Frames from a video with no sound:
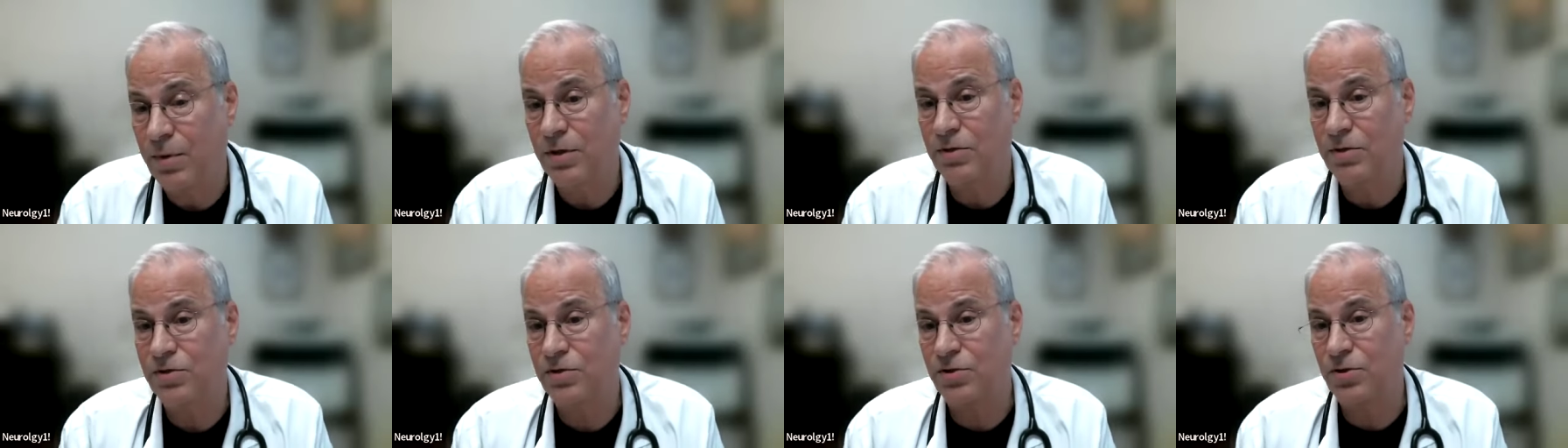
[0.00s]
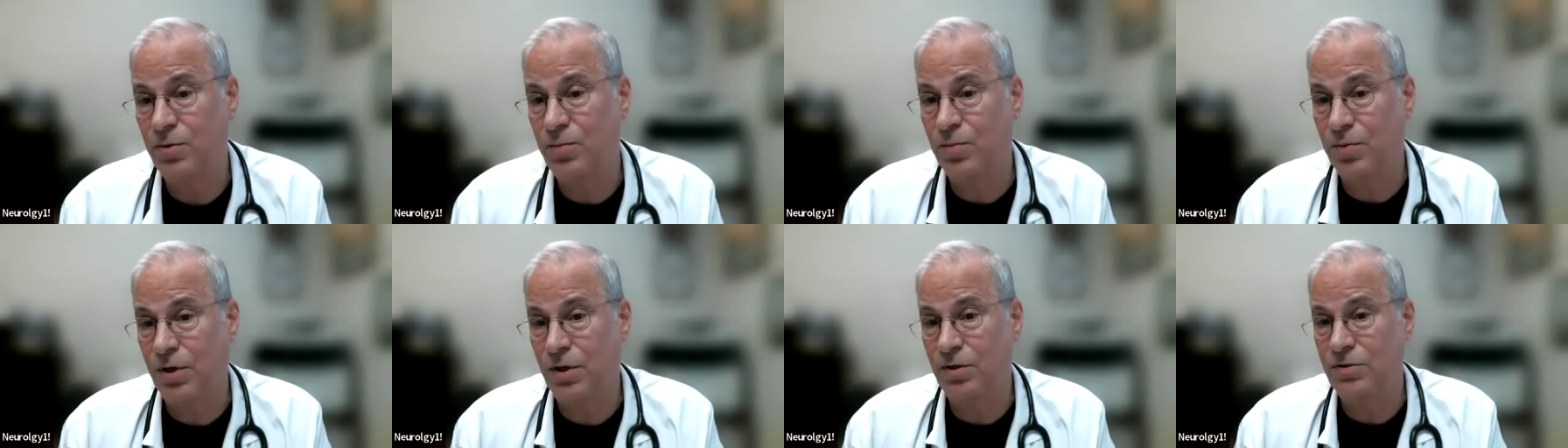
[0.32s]
There's
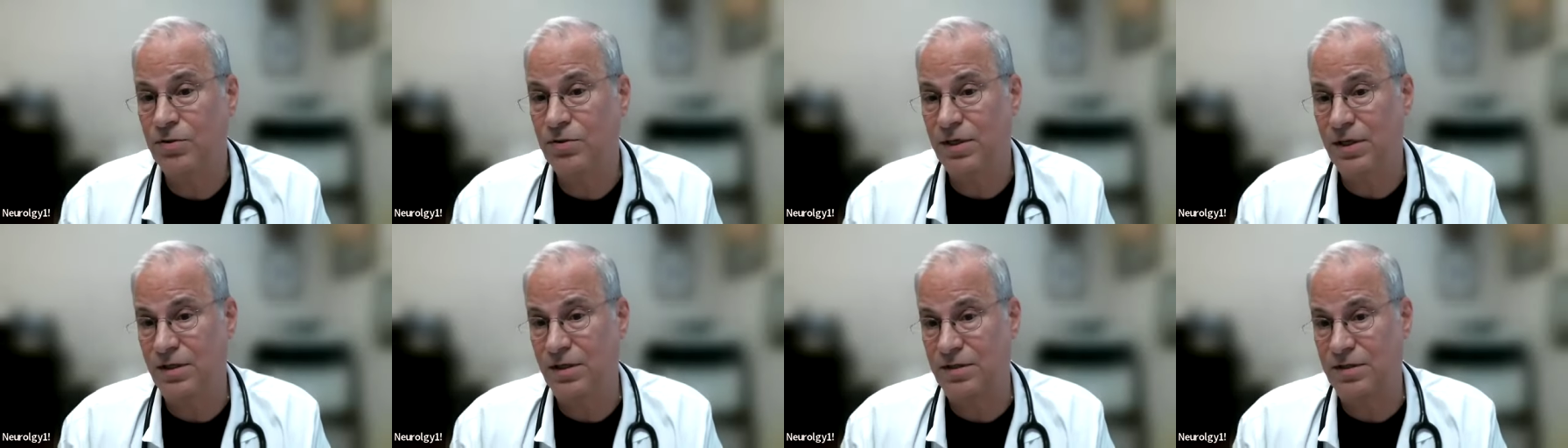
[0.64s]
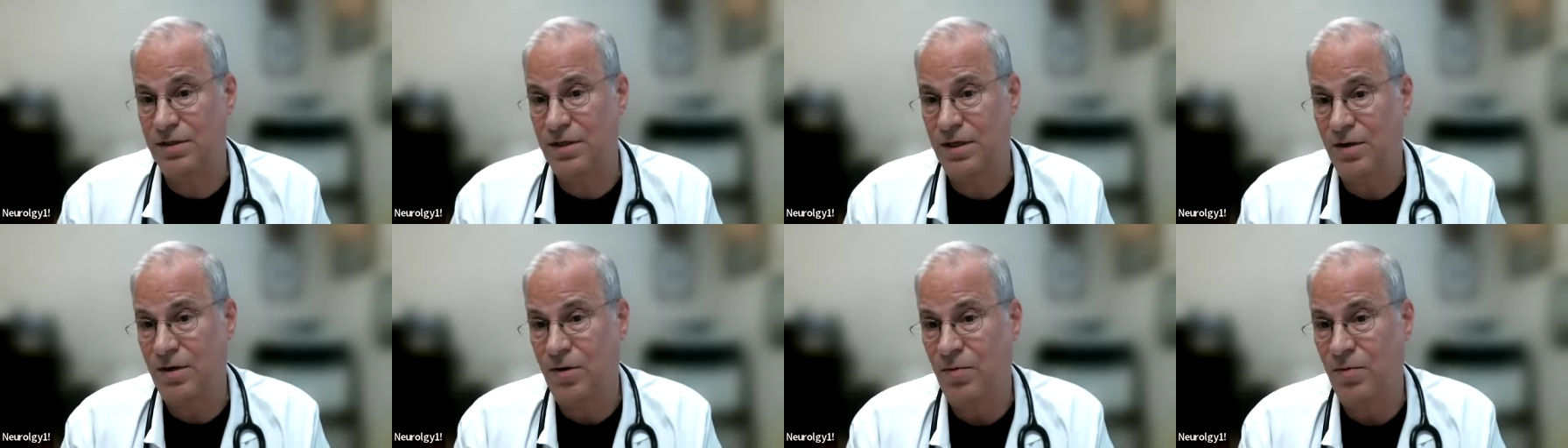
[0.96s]
two
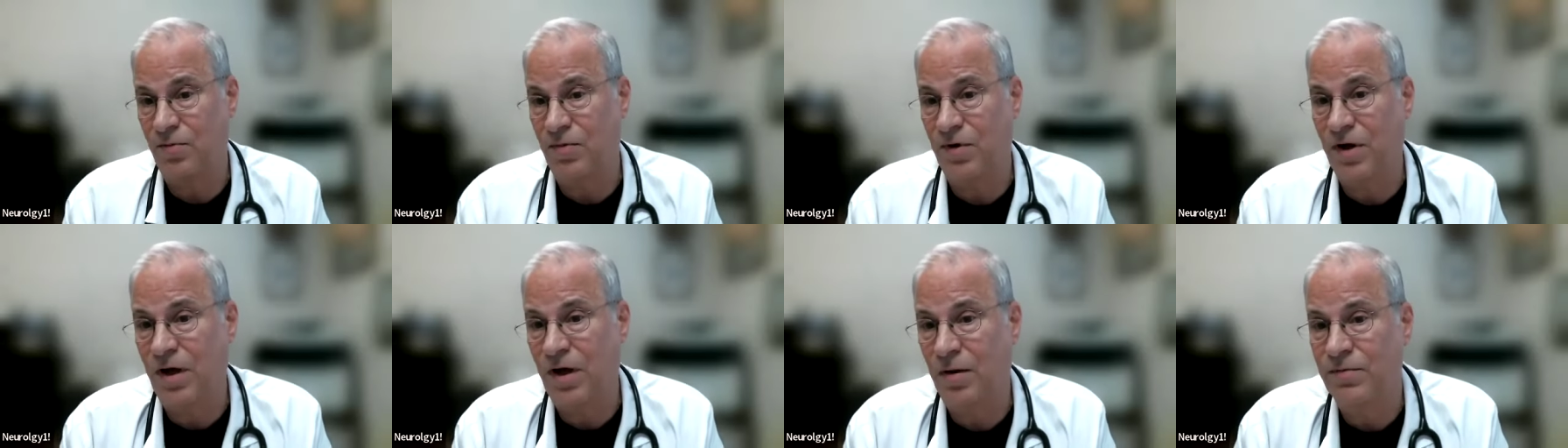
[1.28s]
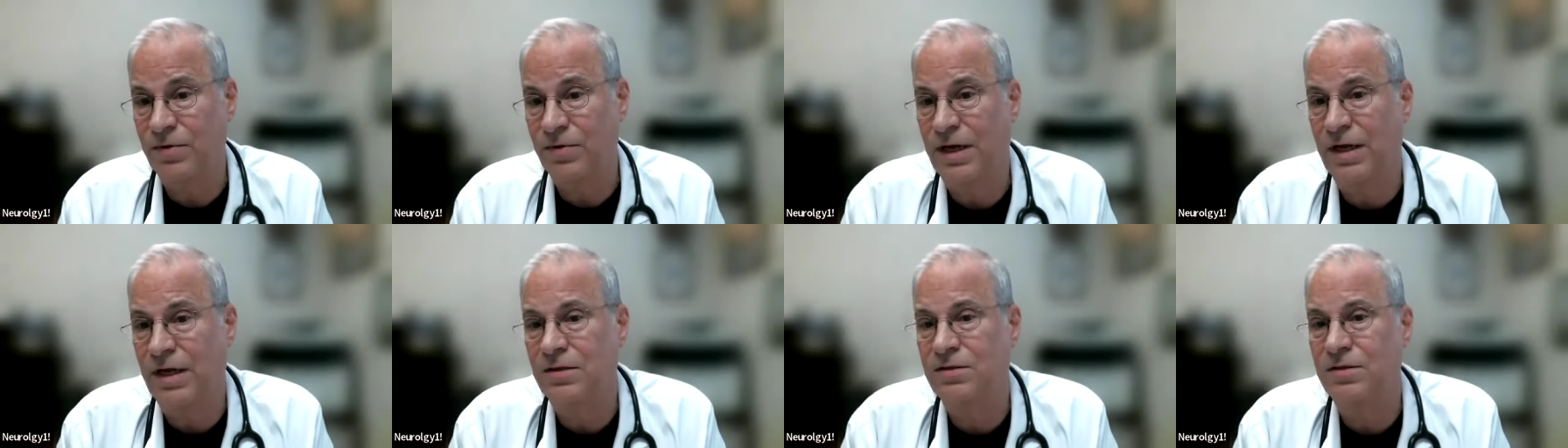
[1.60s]
proteins that are
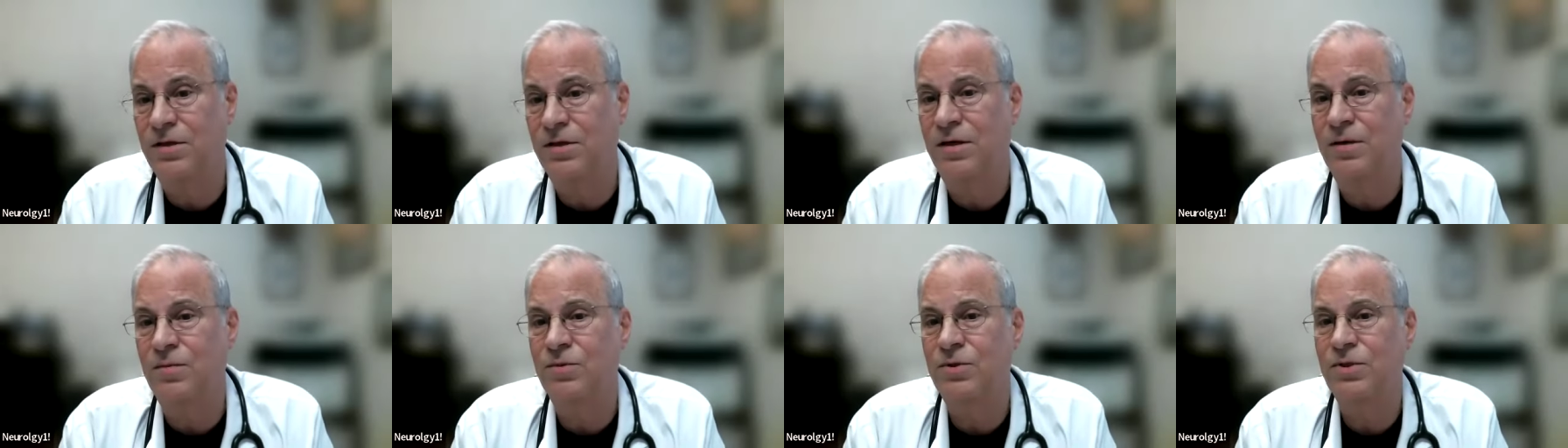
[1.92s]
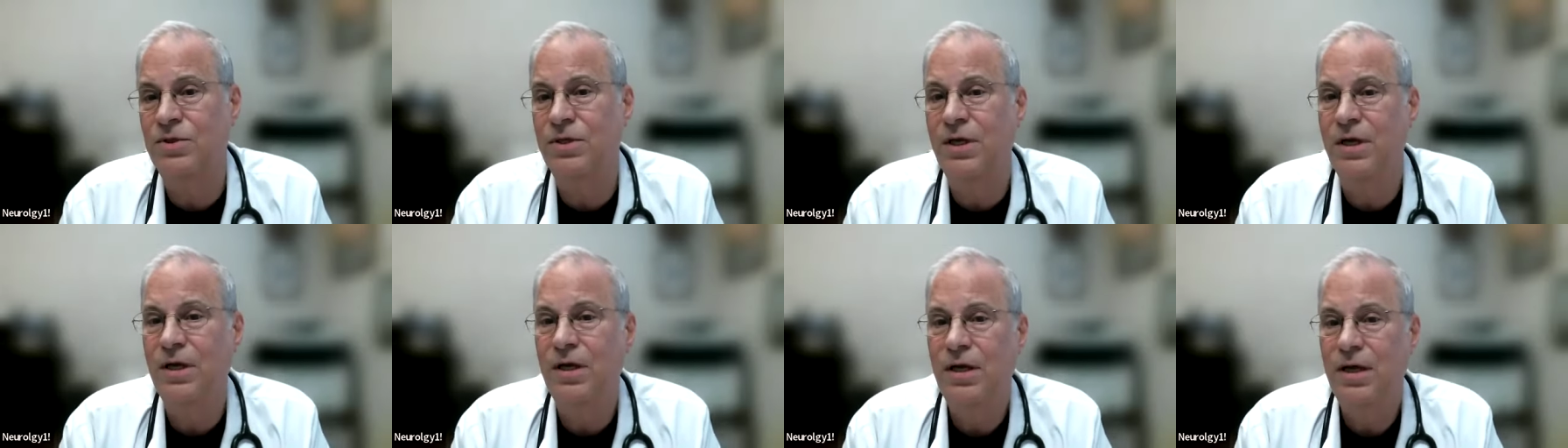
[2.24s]
involved in
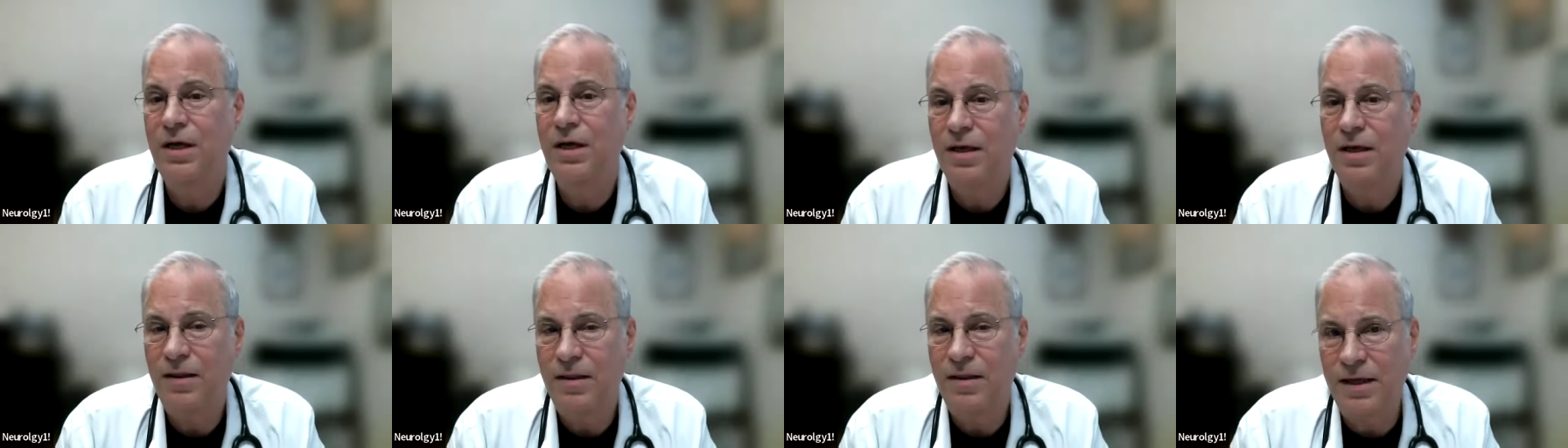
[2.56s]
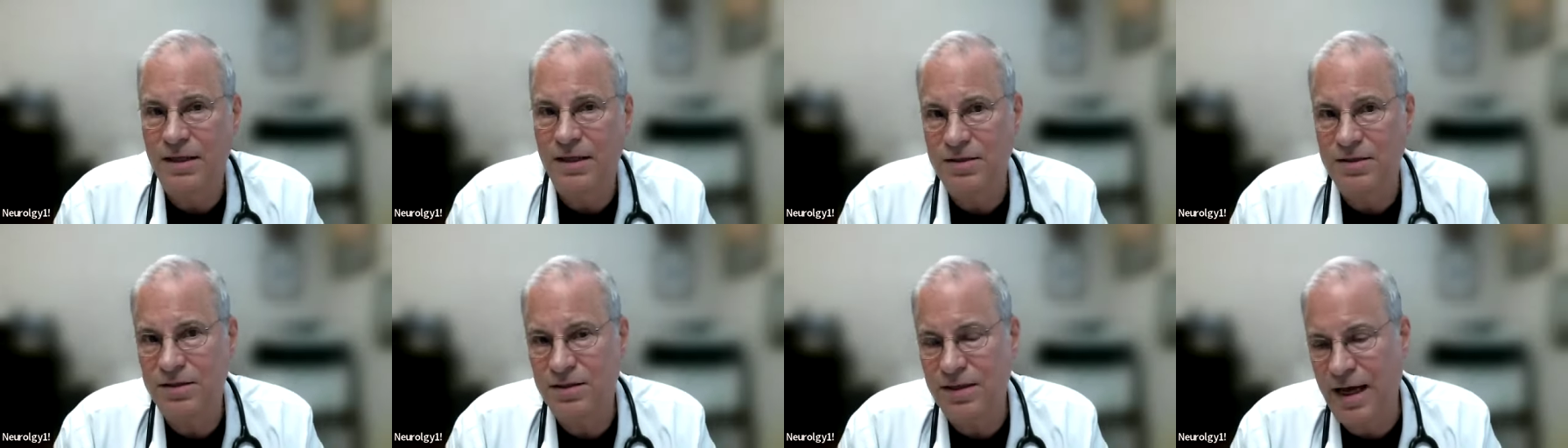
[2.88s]
Alzheimer's.
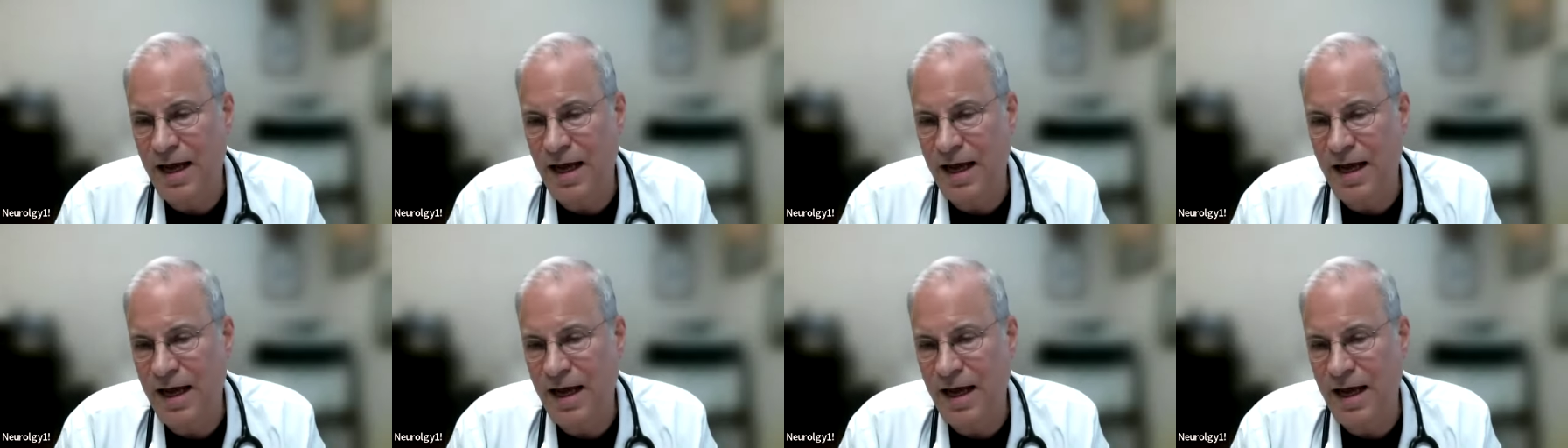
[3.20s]
That's